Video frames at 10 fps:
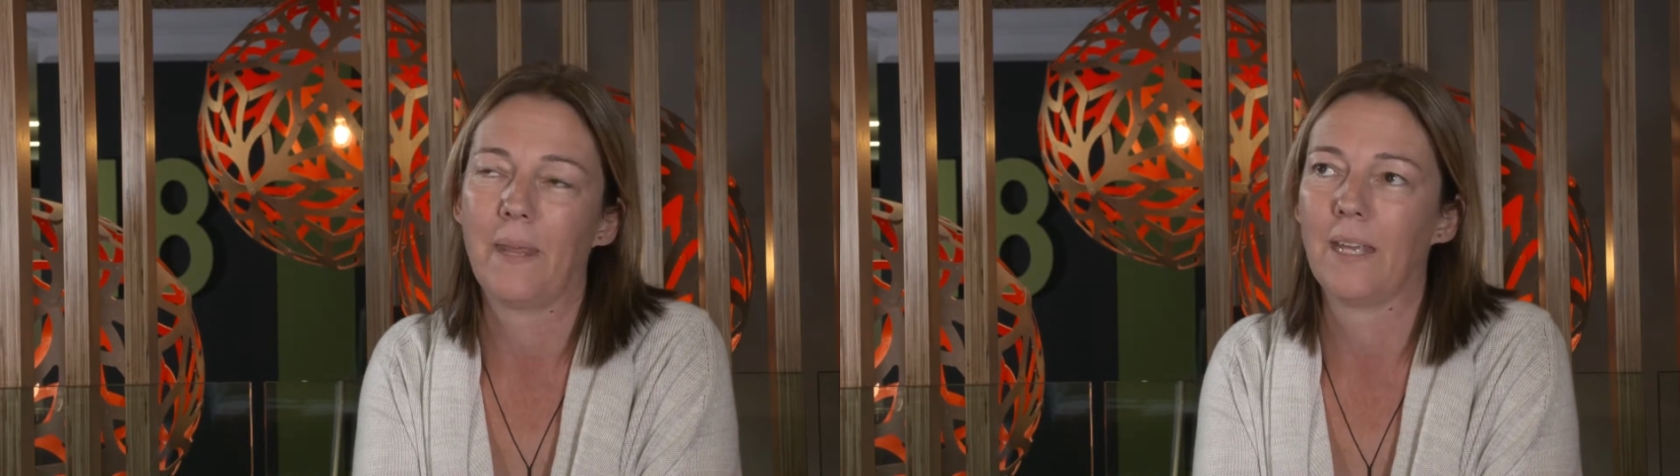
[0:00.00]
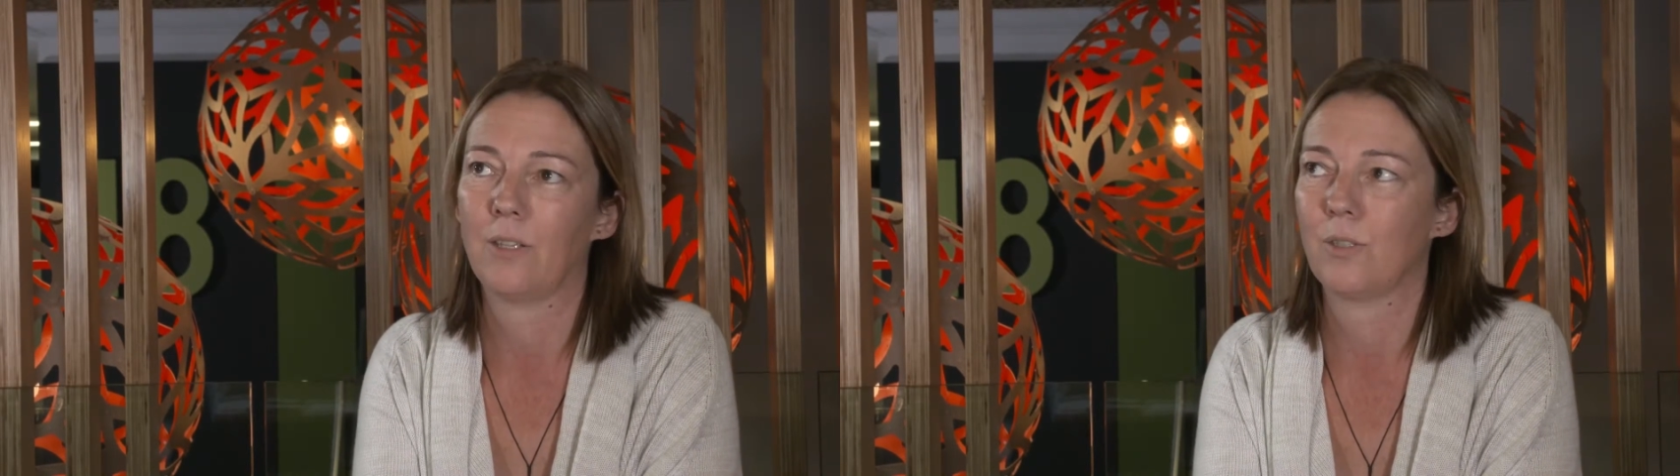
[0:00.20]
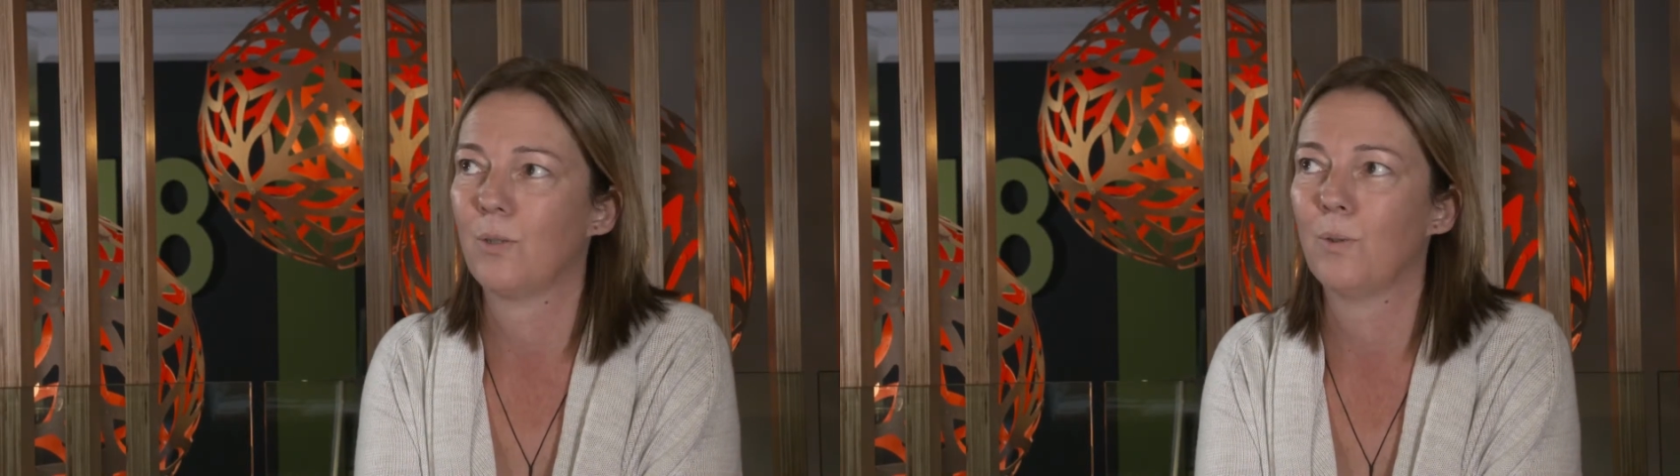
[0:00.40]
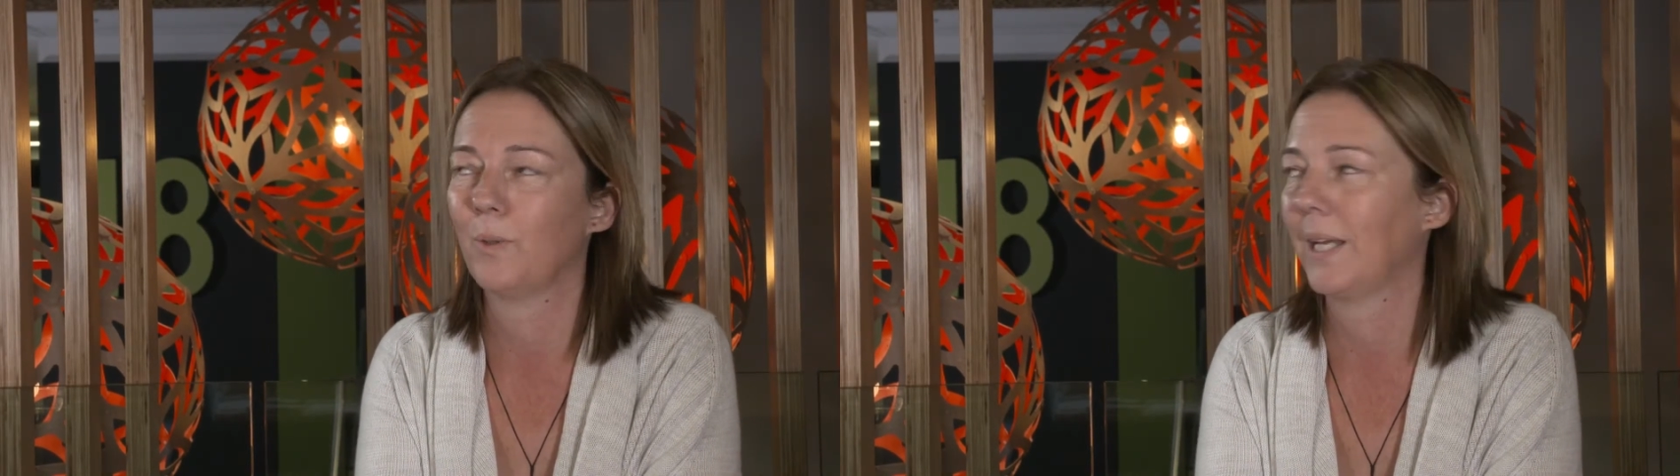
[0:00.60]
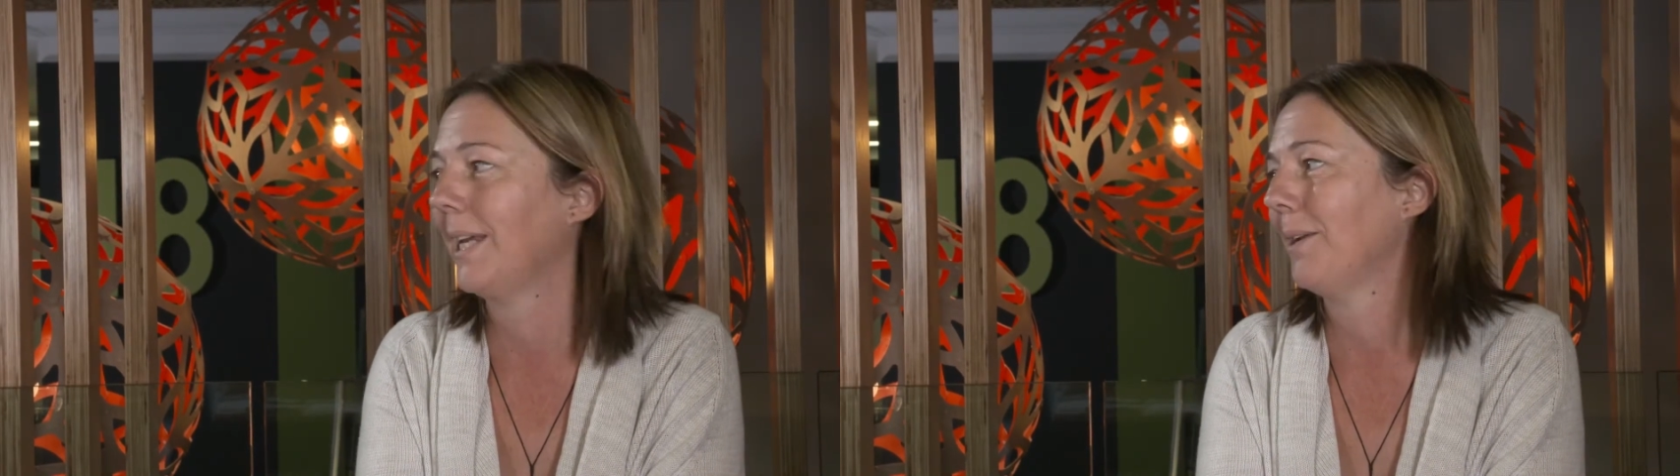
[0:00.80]
that you
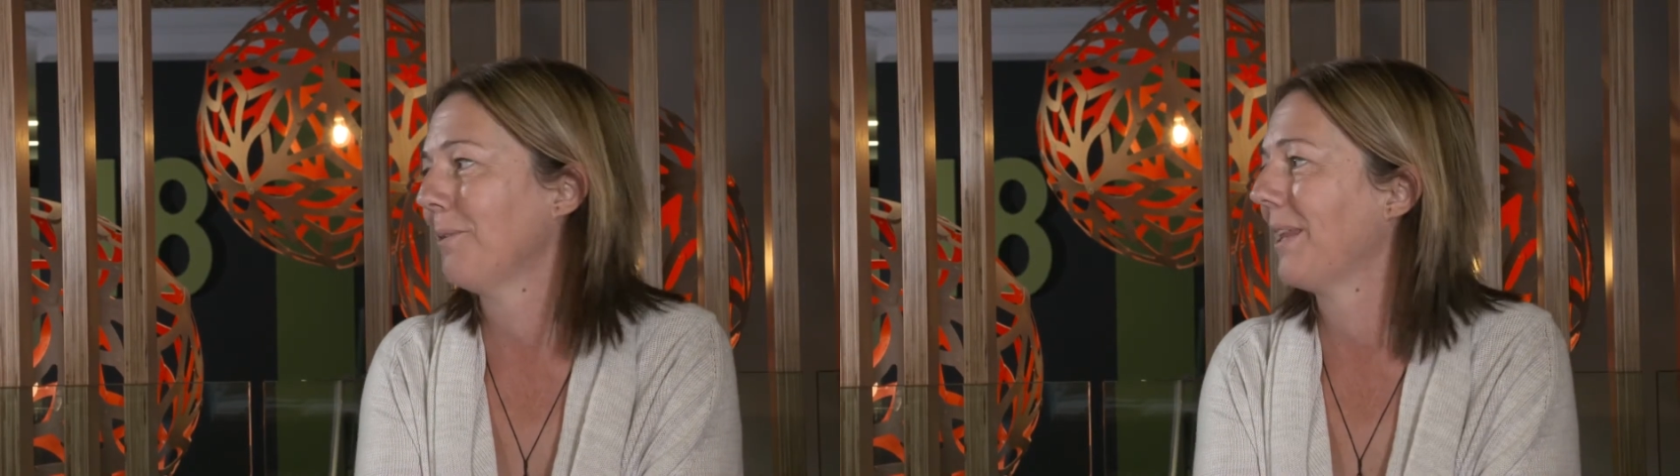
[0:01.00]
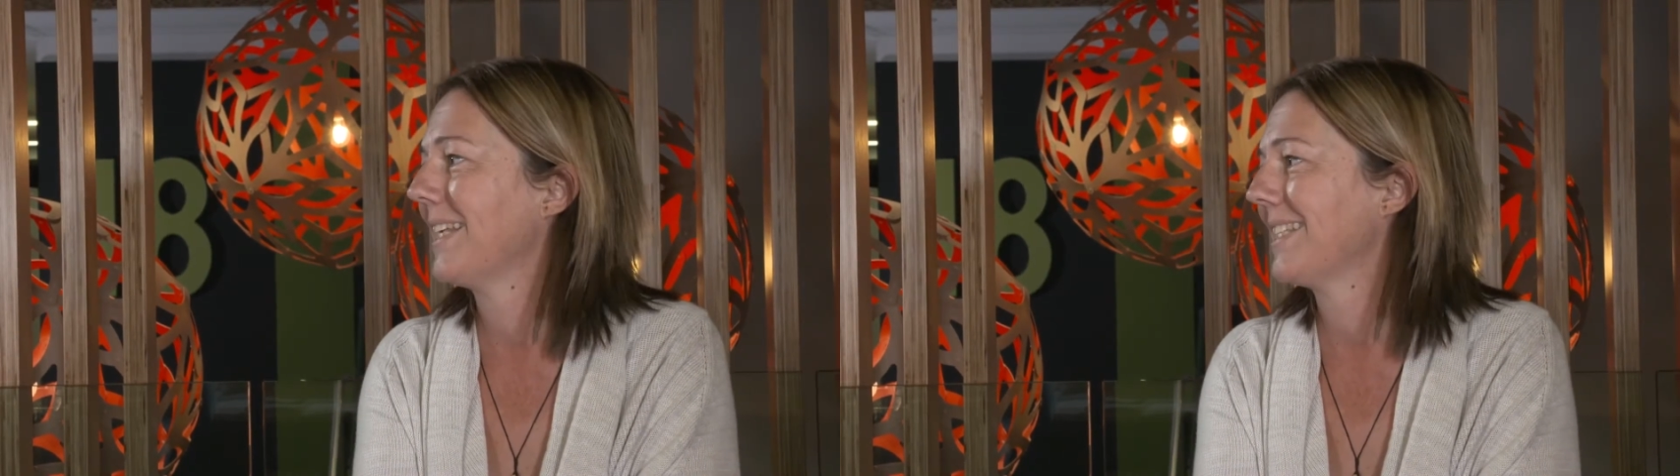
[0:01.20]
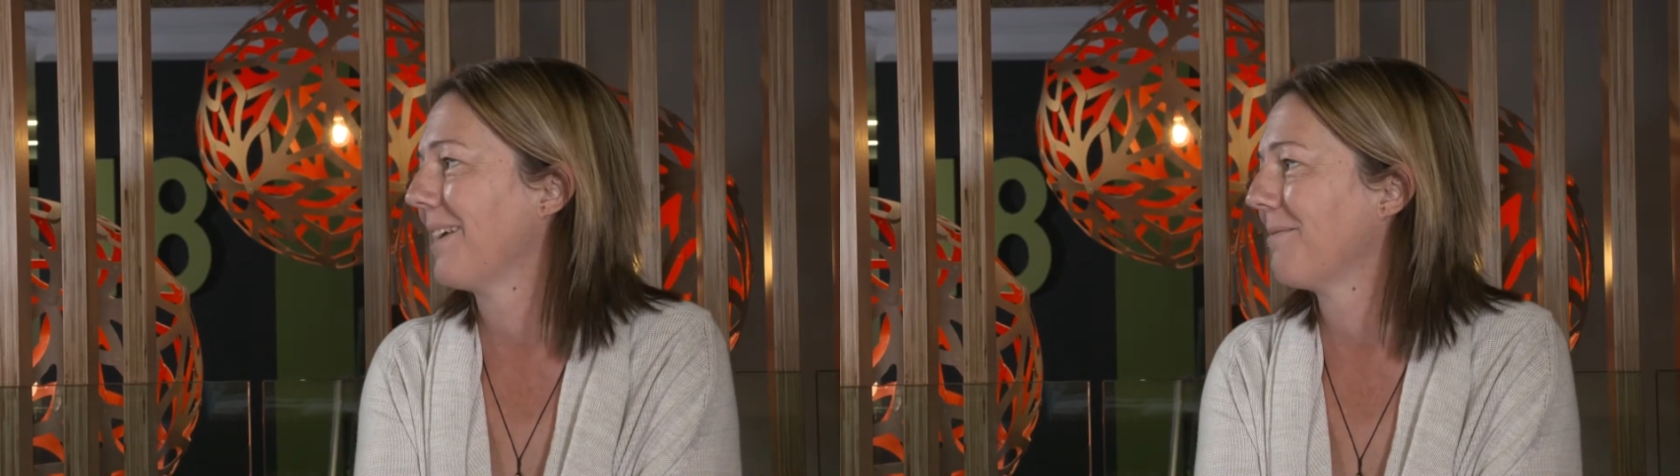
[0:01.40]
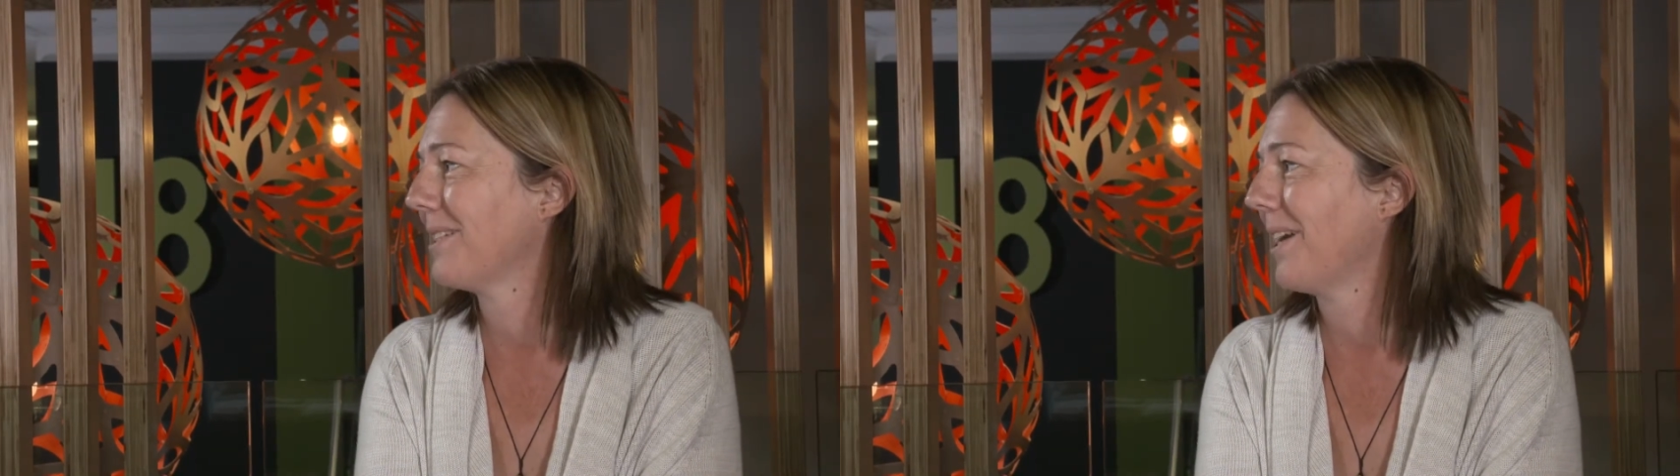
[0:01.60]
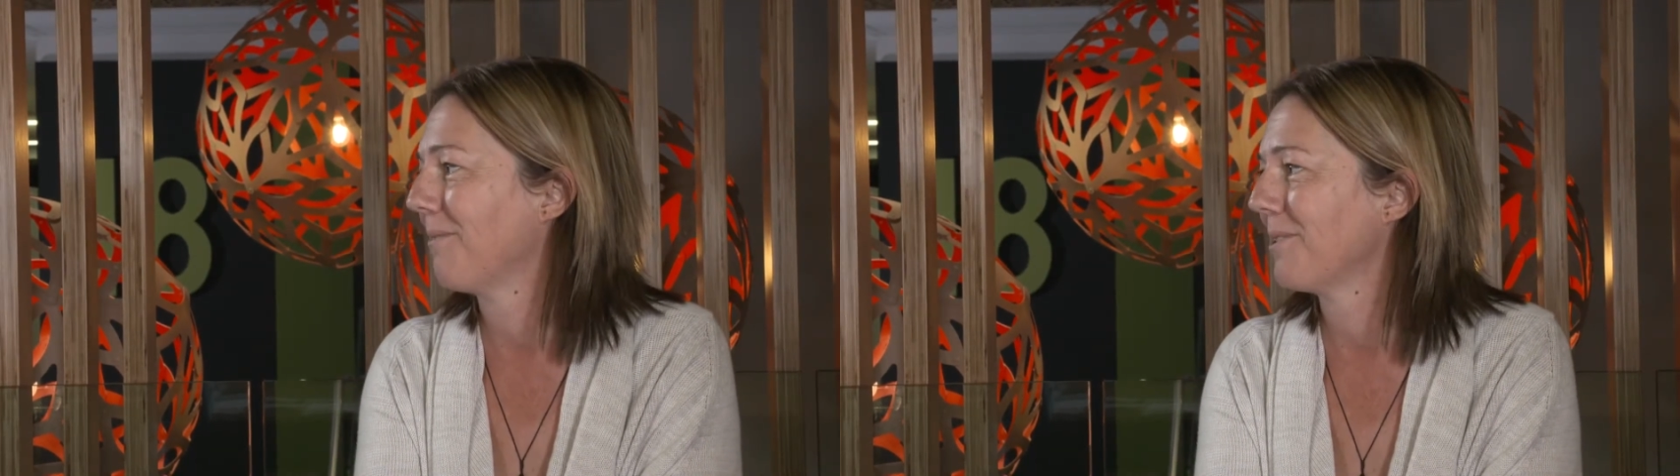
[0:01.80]
still need all that same stuff.